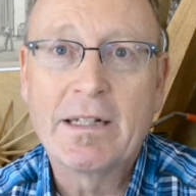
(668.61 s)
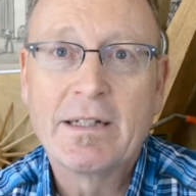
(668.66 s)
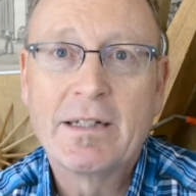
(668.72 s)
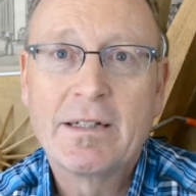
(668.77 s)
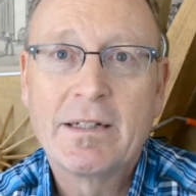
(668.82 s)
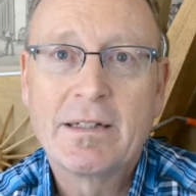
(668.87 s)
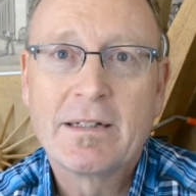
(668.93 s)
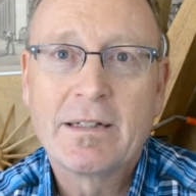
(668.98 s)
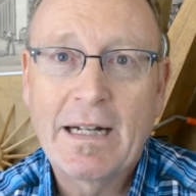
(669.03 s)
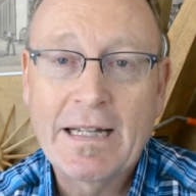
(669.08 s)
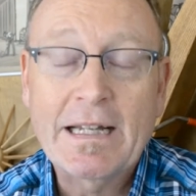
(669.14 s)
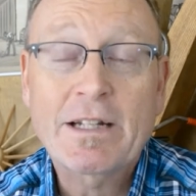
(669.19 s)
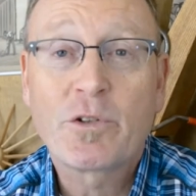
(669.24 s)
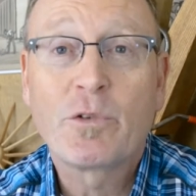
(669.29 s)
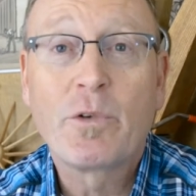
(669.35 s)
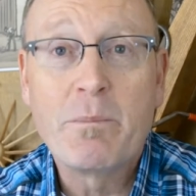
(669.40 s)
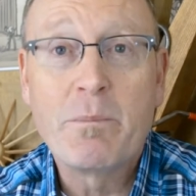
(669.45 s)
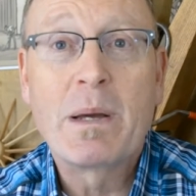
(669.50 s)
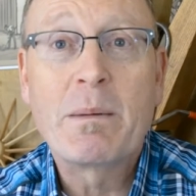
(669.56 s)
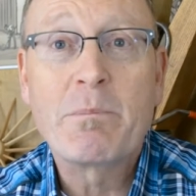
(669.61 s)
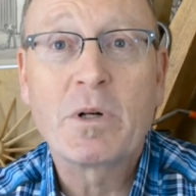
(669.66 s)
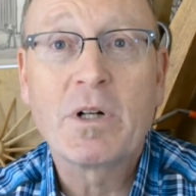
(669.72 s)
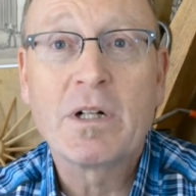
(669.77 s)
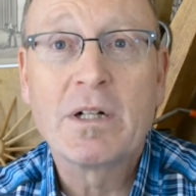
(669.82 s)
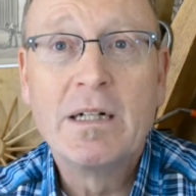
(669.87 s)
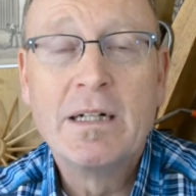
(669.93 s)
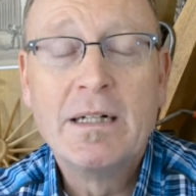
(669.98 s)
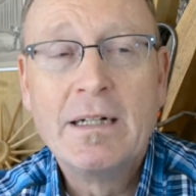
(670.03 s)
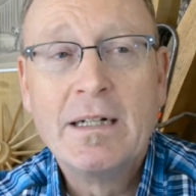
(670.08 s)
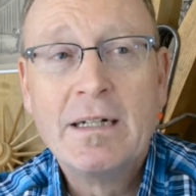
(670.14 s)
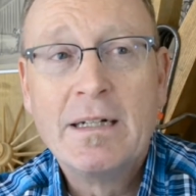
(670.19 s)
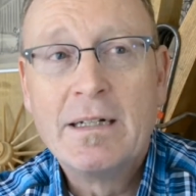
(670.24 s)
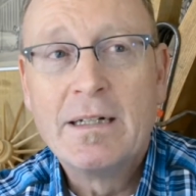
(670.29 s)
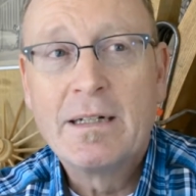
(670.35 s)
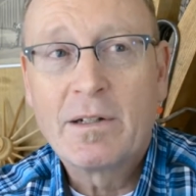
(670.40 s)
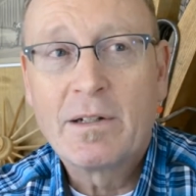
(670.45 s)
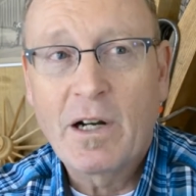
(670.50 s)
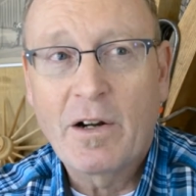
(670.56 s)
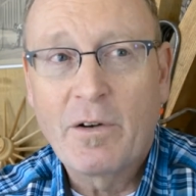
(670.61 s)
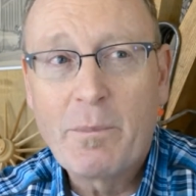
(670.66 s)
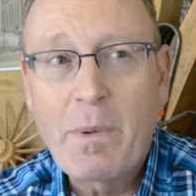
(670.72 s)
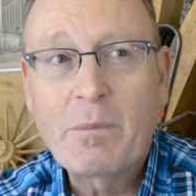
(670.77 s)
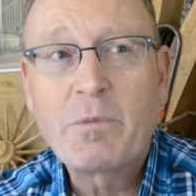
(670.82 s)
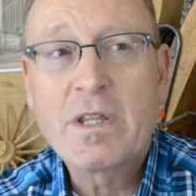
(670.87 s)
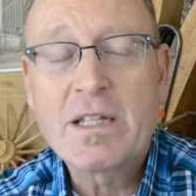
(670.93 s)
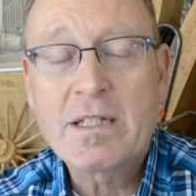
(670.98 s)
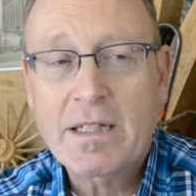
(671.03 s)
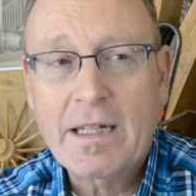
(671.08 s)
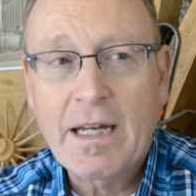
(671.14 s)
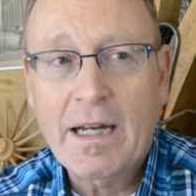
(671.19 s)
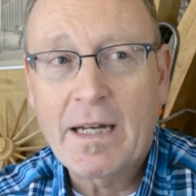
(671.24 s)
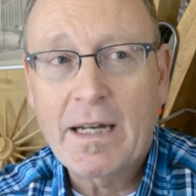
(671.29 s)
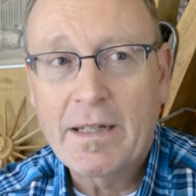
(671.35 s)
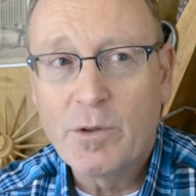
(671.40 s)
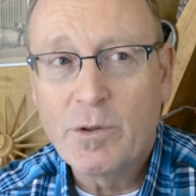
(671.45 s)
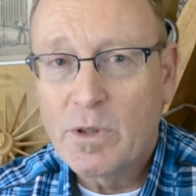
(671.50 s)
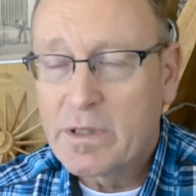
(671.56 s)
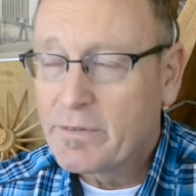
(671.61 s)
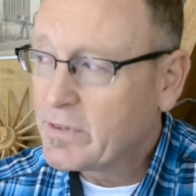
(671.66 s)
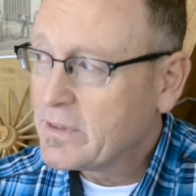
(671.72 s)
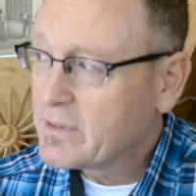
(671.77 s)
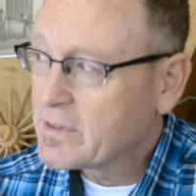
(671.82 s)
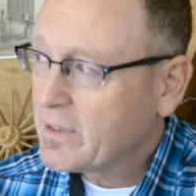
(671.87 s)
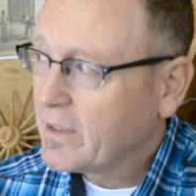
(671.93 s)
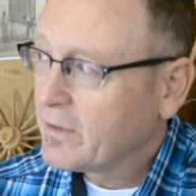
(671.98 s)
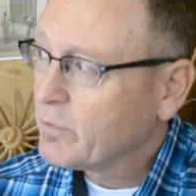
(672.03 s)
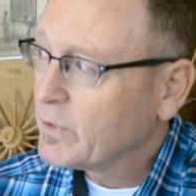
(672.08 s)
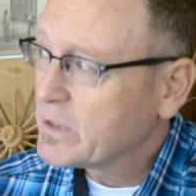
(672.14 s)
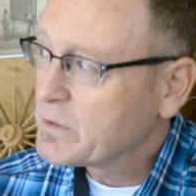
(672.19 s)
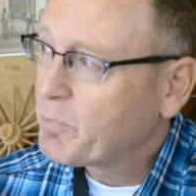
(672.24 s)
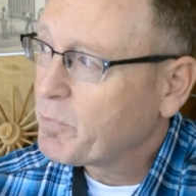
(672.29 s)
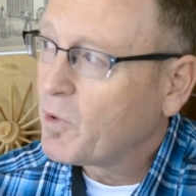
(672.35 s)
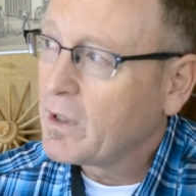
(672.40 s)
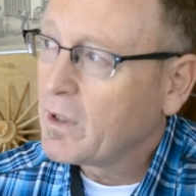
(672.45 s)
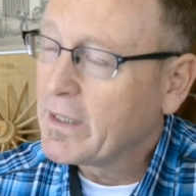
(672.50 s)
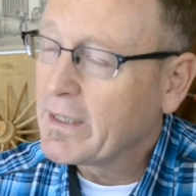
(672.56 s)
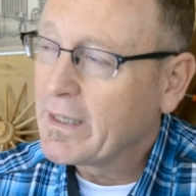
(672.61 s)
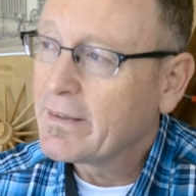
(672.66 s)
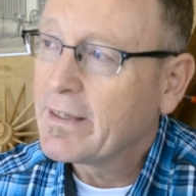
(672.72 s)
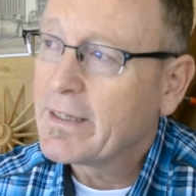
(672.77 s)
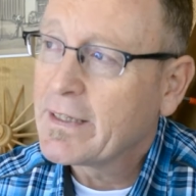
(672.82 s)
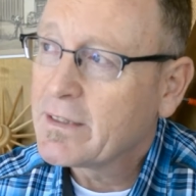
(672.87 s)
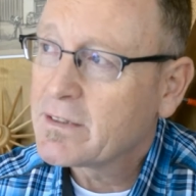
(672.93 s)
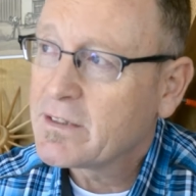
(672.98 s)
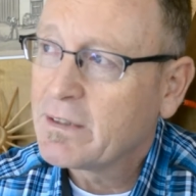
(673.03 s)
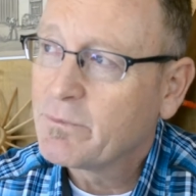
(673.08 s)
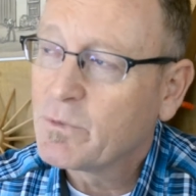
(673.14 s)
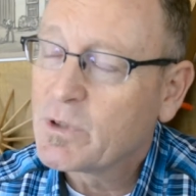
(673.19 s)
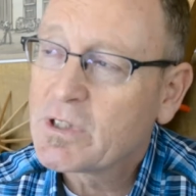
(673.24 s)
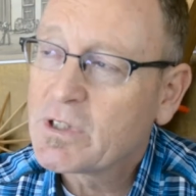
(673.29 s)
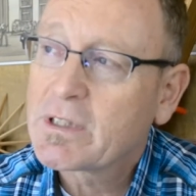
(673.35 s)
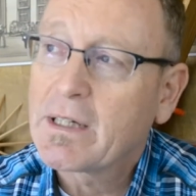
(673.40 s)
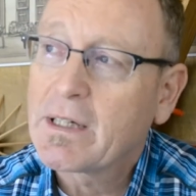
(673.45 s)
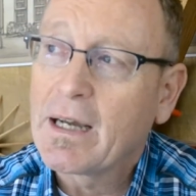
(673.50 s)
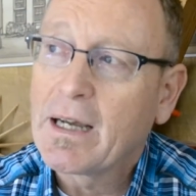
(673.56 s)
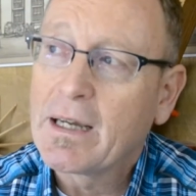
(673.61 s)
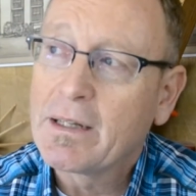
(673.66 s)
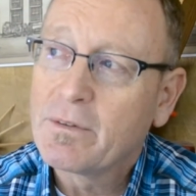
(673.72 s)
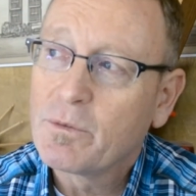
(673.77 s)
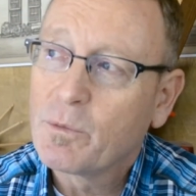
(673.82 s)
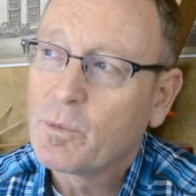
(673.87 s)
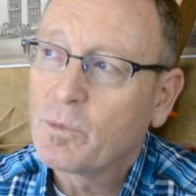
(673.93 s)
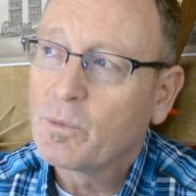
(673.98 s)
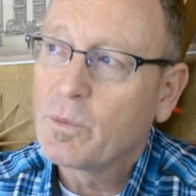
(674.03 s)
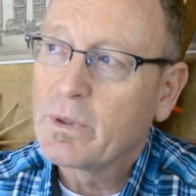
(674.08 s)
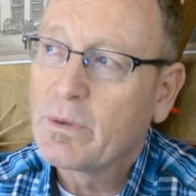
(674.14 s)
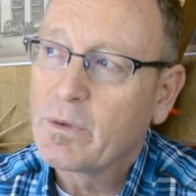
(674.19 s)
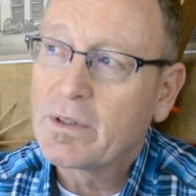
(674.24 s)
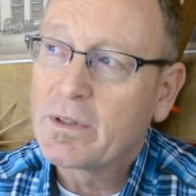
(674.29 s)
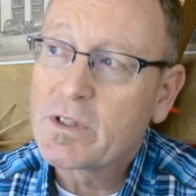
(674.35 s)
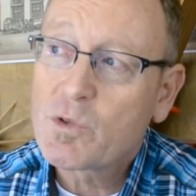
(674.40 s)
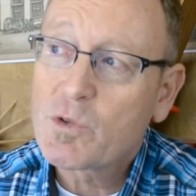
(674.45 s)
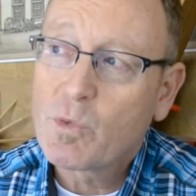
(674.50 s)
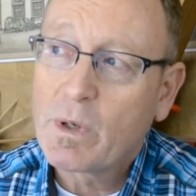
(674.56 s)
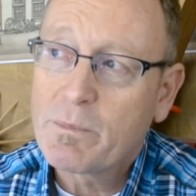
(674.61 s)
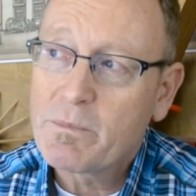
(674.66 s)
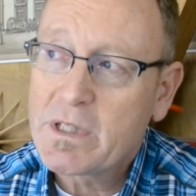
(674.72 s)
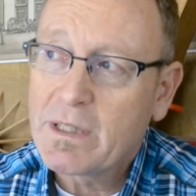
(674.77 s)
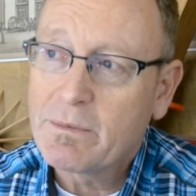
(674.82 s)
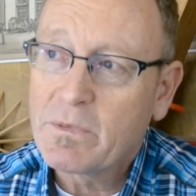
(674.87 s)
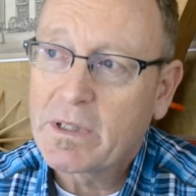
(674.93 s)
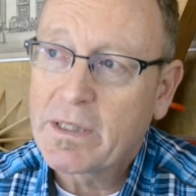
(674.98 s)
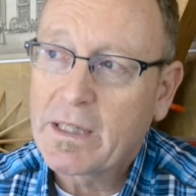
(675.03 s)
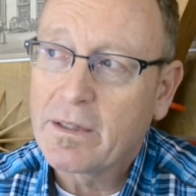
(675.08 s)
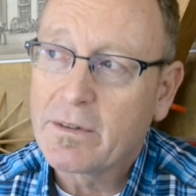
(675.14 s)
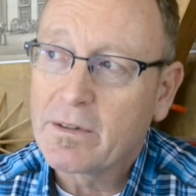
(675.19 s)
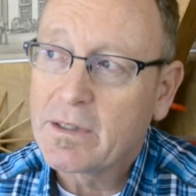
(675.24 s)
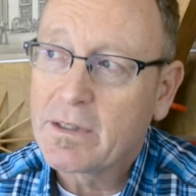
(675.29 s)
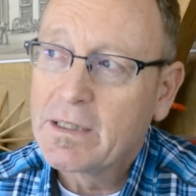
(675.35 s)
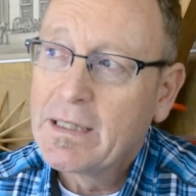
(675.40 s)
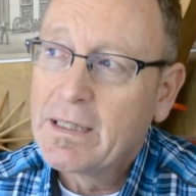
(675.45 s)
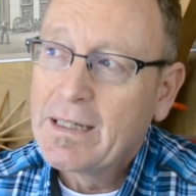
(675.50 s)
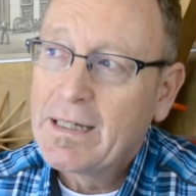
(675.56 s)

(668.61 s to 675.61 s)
Mm-hmm. I actually mm-hmm. remember I remember this guy who lived in Southwest Portland. I think his name was Scott. We were on the swim team together,